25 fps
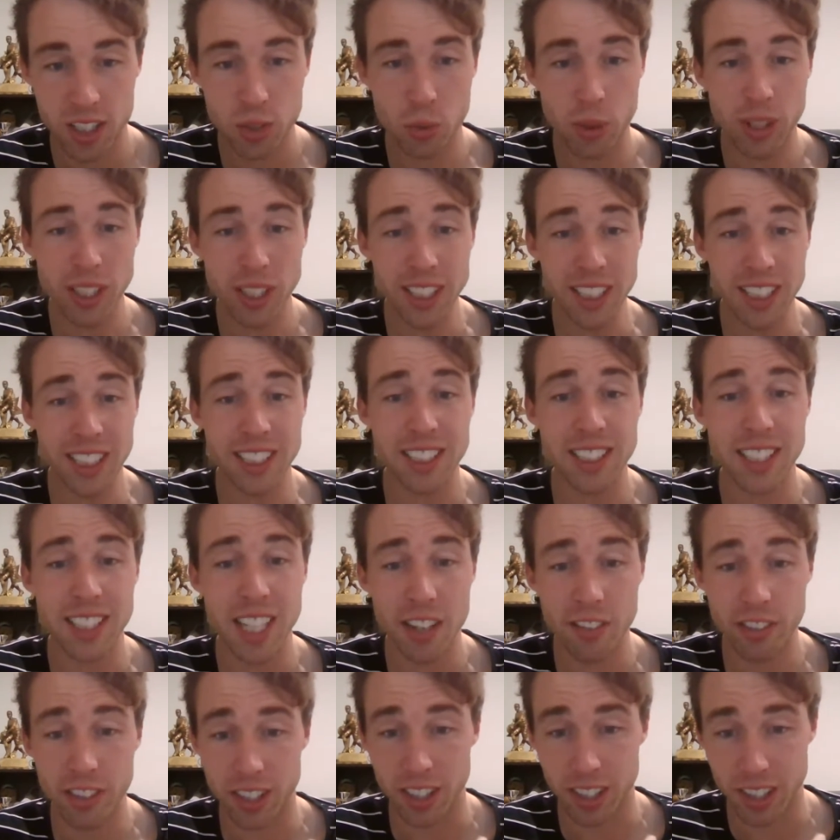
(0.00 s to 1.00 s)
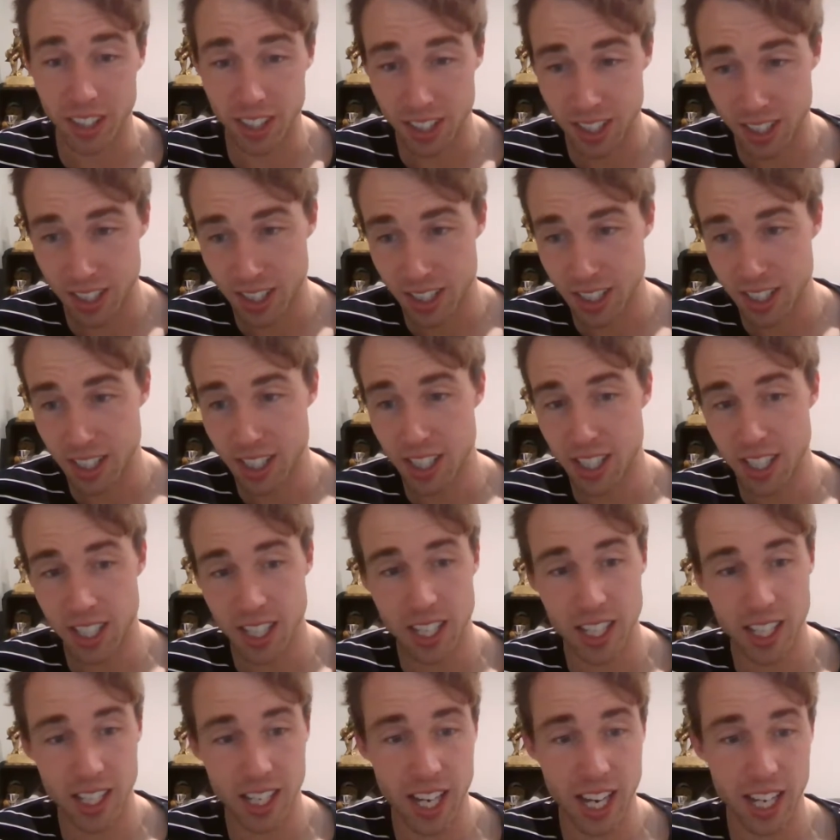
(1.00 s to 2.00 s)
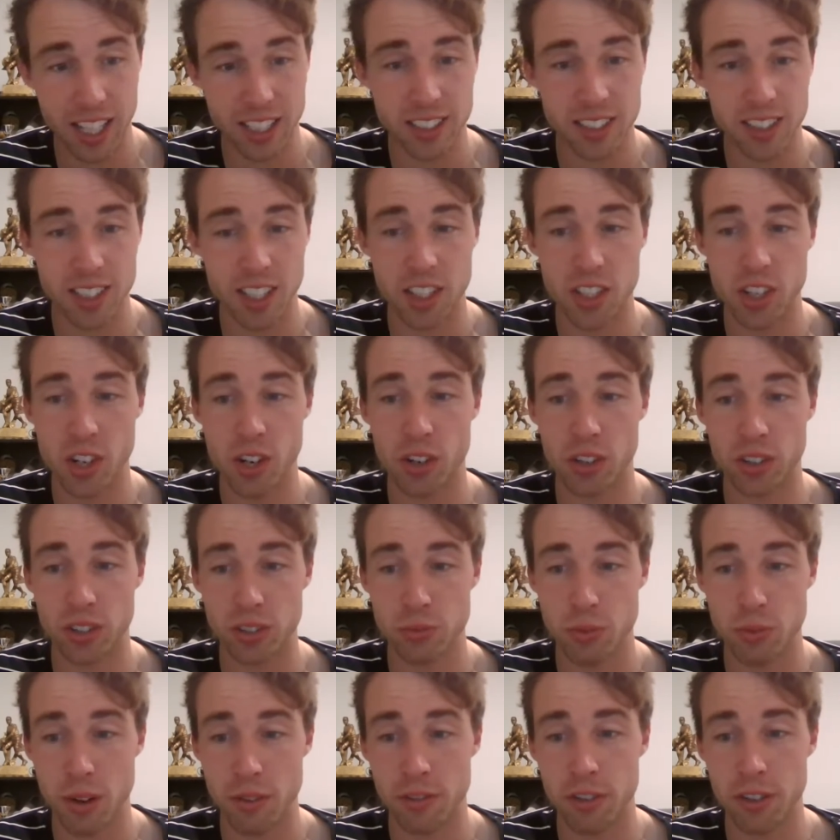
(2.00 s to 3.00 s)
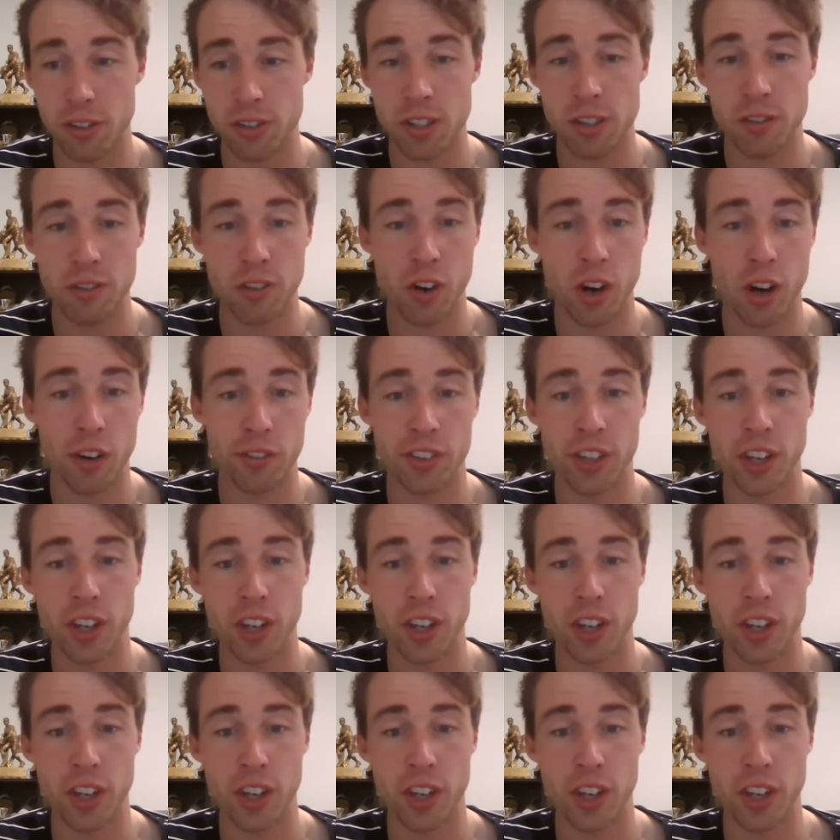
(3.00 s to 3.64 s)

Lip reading: 27 against the Dogs, 155.